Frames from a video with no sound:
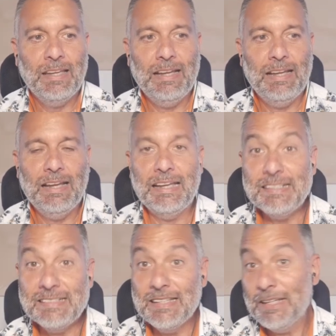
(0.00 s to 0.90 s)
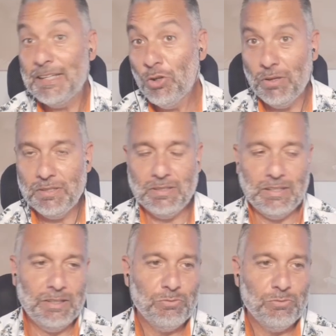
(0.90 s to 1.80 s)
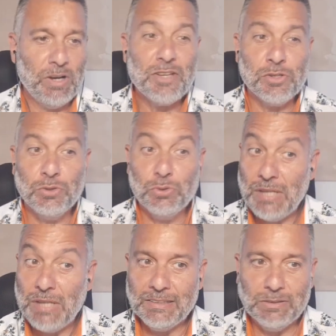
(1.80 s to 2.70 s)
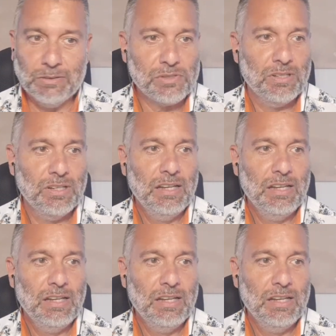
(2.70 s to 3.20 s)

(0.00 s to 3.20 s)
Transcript: in relation to titles.